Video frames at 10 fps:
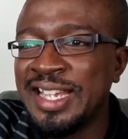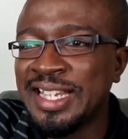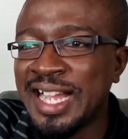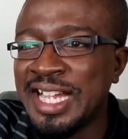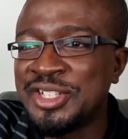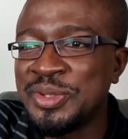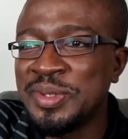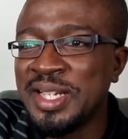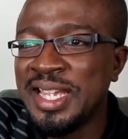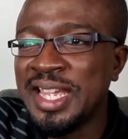Got you.
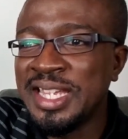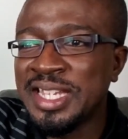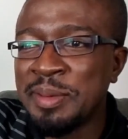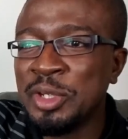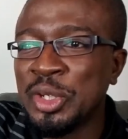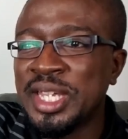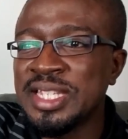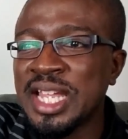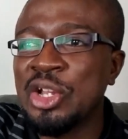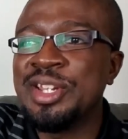Give him a little
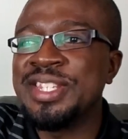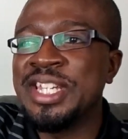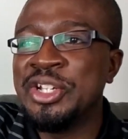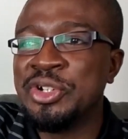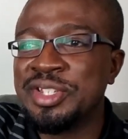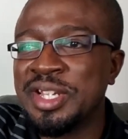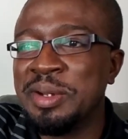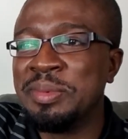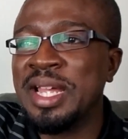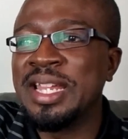kiss like on his ear or
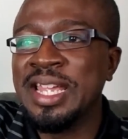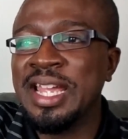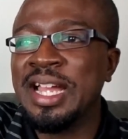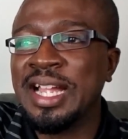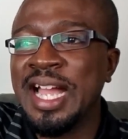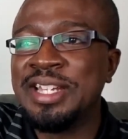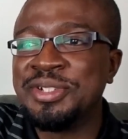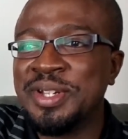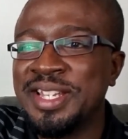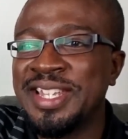something. Like, yeah, got
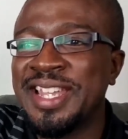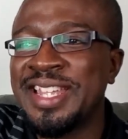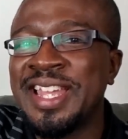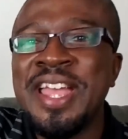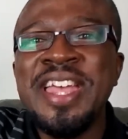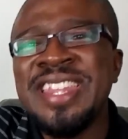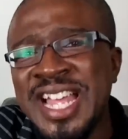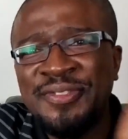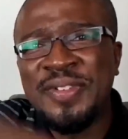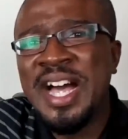you.
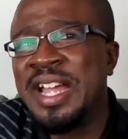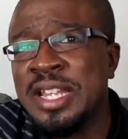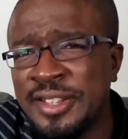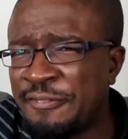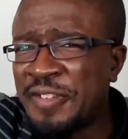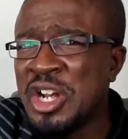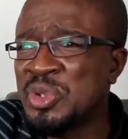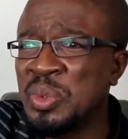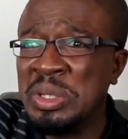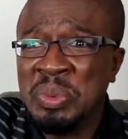That's fine. The
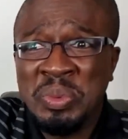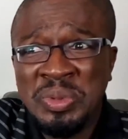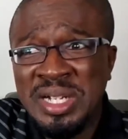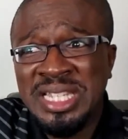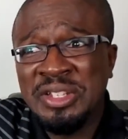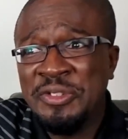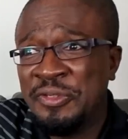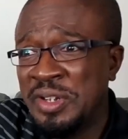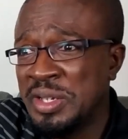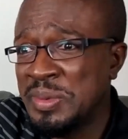first one, what the
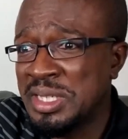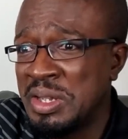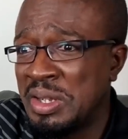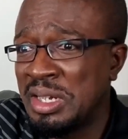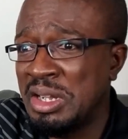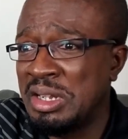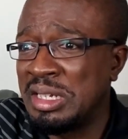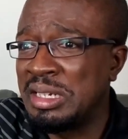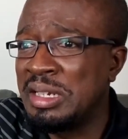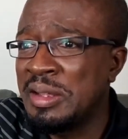freak was going on?